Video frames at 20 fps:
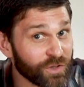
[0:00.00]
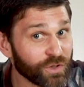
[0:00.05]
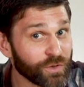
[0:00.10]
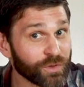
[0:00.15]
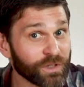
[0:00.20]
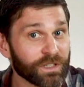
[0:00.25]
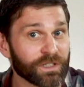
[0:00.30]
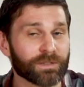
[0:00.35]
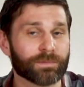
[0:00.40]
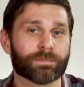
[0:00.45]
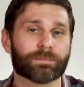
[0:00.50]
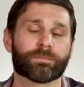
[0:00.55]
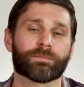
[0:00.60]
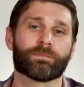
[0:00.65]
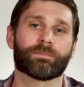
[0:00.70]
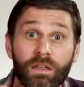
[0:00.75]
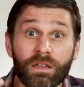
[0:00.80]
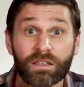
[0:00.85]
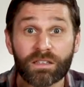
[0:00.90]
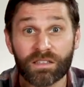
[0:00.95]
Yin.
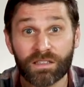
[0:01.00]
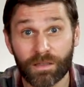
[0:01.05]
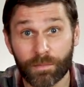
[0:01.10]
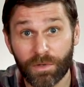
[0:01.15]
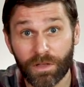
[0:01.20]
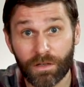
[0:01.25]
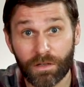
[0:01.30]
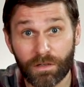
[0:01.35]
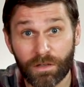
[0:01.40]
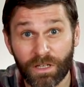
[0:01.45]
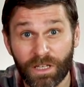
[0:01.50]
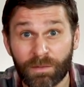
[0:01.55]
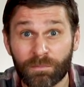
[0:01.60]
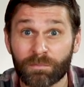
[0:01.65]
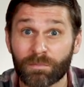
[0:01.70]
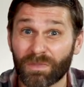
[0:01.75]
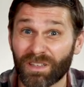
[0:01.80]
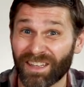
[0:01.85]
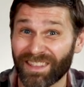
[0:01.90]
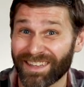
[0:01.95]
Similarly,
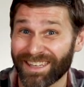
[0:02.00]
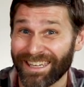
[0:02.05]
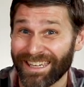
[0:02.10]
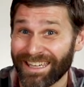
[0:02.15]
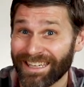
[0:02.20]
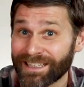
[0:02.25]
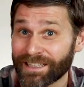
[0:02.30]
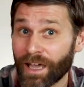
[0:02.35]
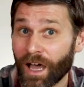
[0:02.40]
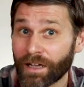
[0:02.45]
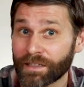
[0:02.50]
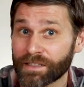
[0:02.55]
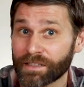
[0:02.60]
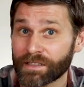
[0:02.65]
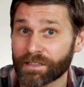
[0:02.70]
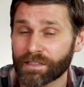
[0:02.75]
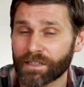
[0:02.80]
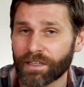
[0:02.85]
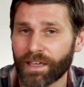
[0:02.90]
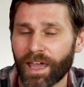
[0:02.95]
in the heat
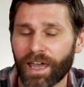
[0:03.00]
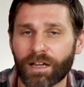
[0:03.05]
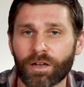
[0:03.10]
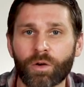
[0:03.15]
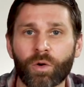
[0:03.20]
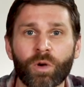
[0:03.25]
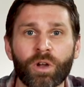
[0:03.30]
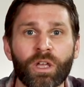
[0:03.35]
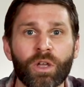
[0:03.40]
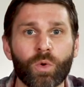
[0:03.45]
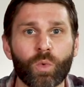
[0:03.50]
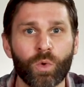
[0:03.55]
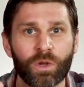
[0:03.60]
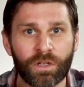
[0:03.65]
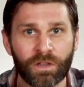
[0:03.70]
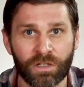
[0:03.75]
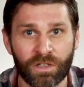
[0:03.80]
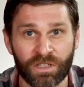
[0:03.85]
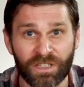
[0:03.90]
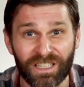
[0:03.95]
toxicity category, we
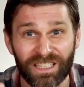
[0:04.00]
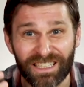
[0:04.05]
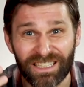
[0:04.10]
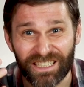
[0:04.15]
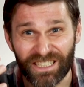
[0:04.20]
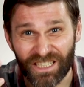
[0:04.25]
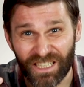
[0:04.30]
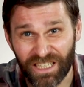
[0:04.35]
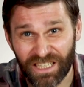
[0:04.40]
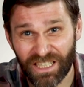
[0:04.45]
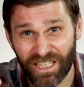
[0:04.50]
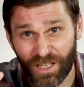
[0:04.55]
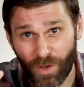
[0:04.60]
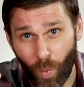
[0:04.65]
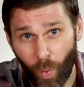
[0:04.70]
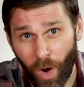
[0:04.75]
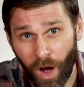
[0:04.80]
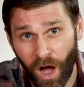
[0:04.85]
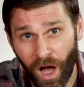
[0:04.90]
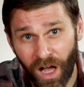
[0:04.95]
learned
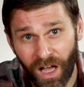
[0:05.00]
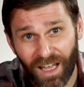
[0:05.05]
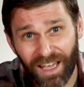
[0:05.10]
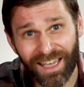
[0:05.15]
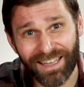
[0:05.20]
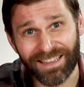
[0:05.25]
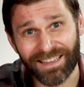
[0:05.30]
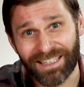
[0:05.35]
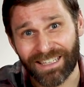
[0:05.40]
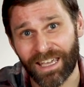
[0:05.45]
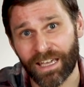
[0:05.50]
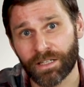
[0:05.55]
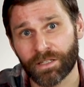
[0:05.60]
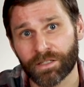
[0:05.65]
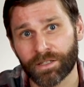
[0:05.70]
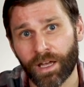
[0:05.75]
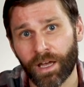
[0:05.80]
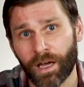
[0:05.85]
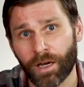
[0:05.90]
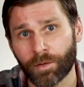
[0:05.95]
Jinyin Hua and Lian
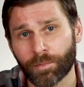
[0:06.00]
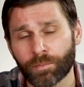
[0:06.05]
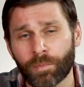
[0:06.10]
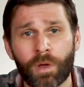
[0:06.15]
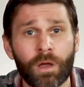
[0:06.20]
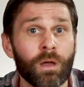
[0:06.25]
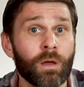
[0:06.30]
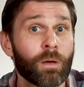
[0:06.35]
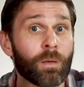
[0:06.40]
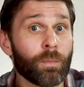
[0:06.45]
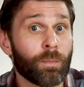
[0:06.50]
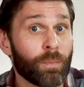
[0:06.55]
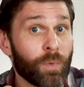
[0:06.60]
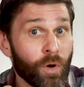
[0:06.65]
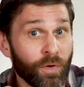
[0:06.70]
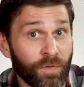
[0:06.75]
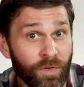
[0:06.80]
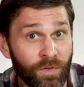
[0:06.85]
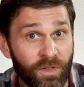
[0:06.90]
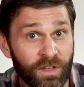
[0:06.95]
Qiao.
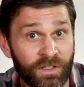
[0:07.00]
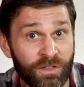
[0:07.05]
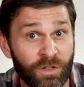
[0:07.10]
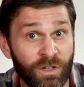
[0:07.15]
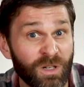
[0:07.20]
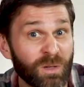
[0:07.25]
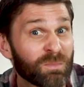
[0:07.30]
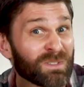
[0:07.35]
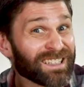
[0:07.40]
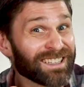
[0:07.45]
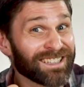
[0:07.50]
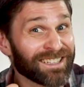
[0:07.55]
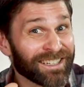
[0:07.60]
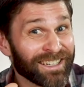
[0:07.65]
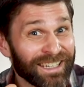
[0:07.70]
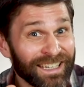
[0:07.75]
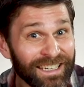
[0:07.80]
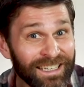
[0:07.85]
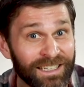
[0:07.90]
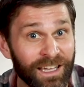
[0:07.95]
Both of these herbs clear
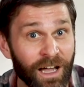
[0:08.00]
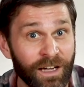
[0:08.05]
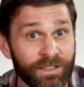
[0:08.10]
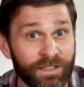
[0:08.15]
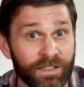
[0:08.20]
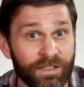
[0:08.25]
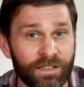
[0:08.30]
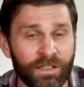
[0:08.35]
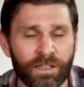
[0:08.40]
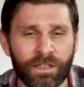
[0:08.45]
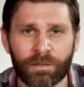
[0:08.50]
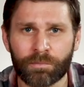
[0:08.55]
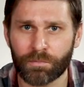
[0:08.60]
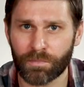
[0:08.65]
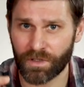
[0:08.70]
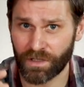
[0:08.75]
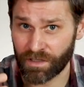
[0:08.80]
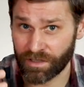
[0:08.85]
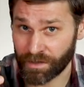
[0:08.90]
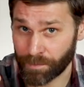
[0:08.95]
heat toxicity,
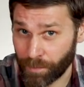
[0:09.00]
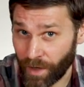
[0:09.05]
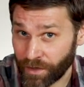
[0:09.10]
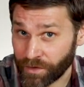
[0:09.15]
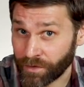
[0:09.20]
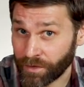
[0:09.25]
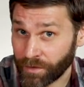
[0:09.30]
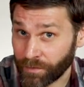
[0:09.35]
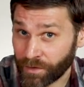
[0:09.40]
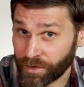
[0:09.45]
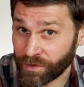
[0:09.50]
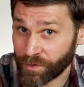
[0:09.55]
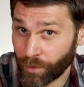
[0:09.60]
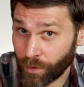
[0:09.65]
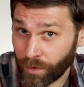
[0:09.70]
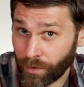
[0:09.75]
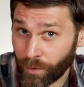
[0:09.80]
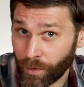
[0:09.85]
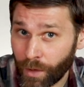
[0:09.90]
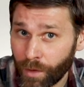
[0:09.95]
especially for
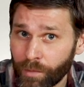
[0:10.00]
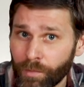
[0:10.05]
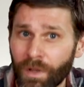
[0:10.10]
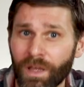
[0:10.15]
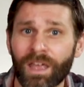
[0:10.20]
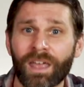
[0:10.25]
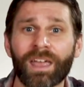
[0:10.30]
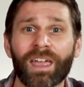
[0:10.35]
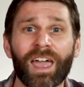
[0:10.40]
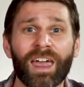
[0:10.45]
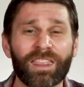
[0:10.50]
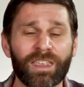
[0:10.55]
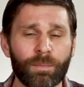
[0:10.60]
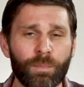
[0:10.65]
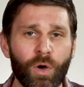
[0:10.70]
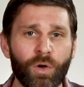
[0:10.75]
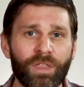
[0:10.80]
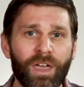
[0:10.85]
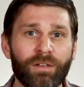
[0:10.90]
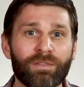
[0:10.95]
sore throat, and they
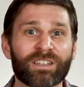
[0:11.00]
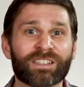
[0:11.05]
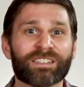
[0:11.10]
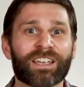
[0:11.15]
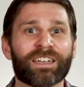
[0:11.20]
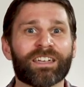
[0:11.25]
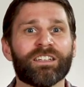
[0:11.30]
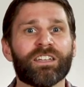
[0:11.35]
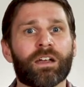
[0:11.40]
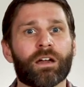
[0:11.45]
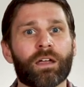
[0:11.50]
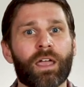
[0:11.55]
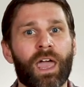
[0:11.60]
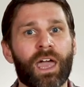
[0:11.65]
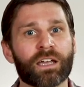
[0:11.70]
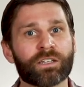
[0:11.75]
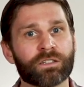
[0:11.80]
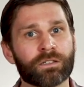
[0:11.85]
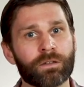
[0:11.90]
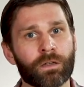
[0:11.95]
both have a secondary
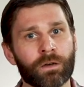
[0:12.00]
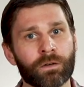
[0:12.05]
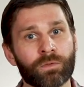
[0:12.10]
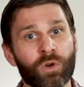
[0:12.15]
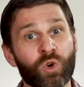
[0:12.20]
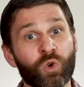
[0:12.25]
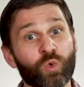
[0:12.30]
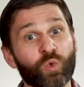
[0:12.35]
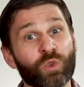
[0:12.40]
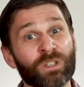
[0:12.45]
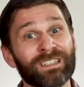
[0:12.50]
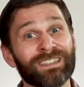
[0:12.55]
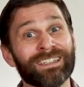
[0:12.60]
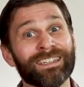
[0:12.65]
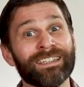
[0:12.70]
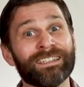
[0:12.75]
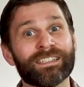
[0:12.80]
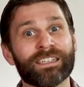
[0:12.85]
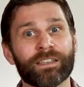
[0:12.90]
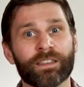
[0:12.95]
action of
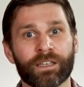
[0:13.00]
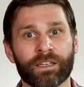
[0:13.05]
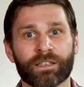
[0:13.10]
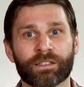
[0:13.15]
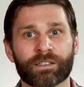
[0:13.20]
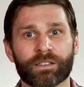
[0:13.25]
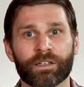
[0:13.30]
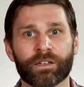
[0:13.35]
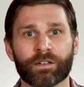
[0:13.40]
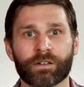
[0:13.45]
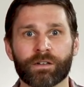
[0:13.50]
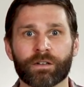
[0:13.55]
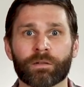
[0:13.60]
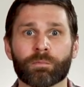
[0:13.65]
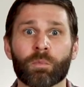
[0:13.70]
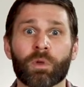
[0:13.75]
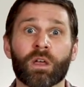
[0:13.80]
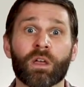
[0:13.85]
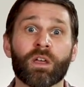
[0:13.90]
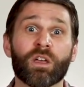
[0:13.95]
releasing the exterior.
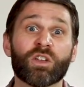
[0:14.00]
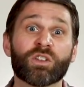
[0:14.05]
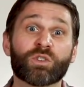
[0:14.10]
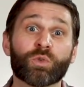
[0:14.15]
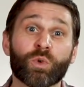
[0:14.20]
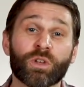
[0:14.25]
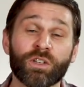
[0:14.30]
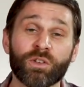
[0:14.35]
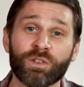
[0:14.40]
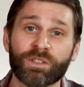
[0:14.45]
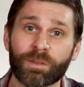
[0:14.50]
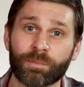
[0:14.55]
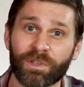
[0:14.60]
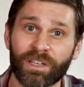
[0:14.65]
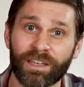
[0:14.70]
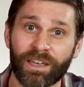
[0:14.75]
So we use them